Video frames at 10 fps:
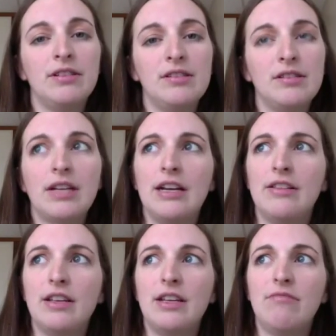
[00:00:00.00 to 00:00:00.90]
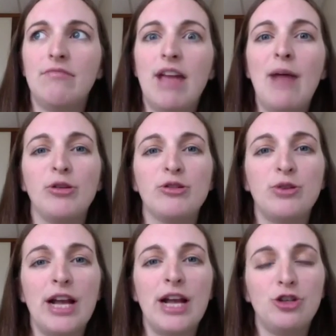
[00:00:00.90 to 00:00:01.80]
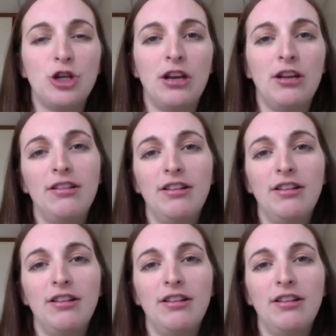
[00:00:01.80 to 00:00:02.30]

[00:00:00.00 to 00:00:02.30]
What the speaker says: It's kind of the Apple strategy.